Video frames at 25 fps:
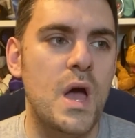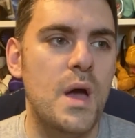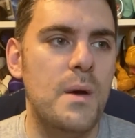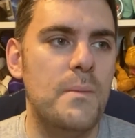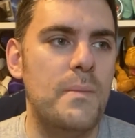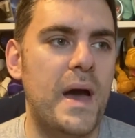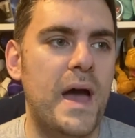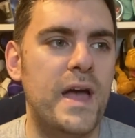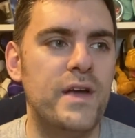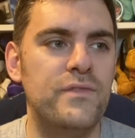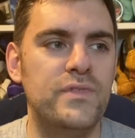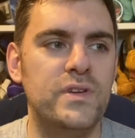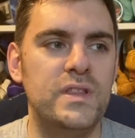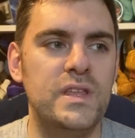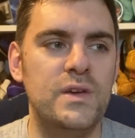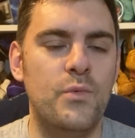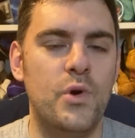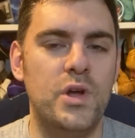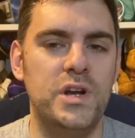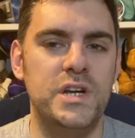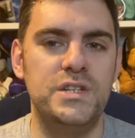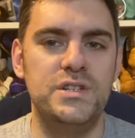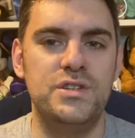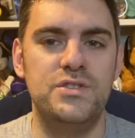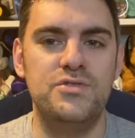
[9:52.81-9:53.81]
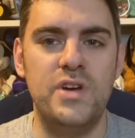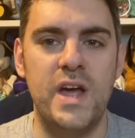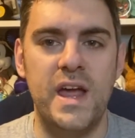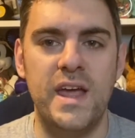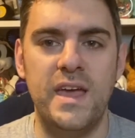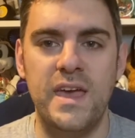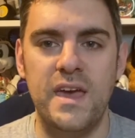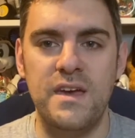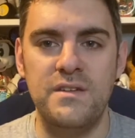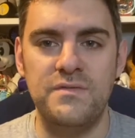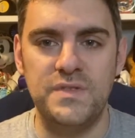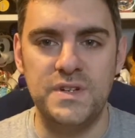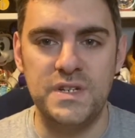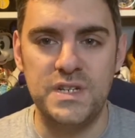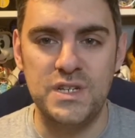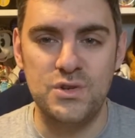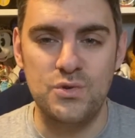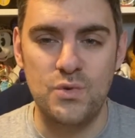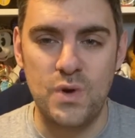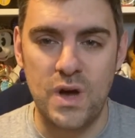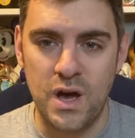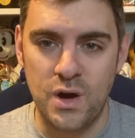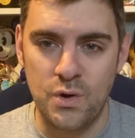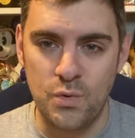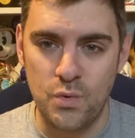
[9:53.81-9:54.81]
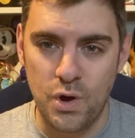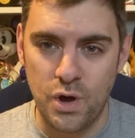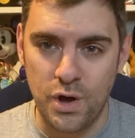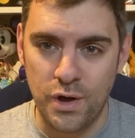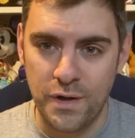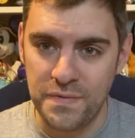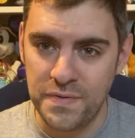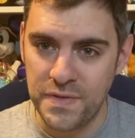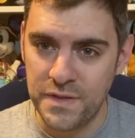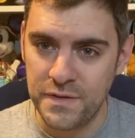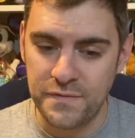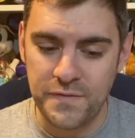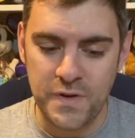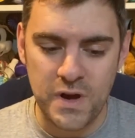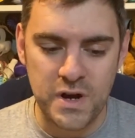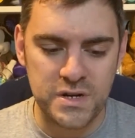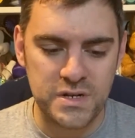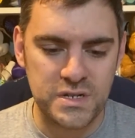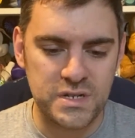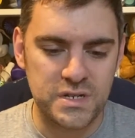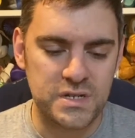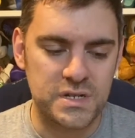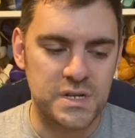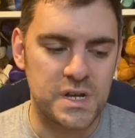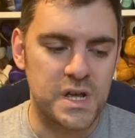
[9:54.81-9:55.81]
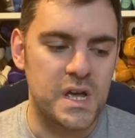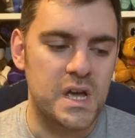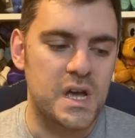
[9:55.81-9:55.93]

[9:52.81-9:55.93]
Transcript: but I really wanted to try and get a video out on the first.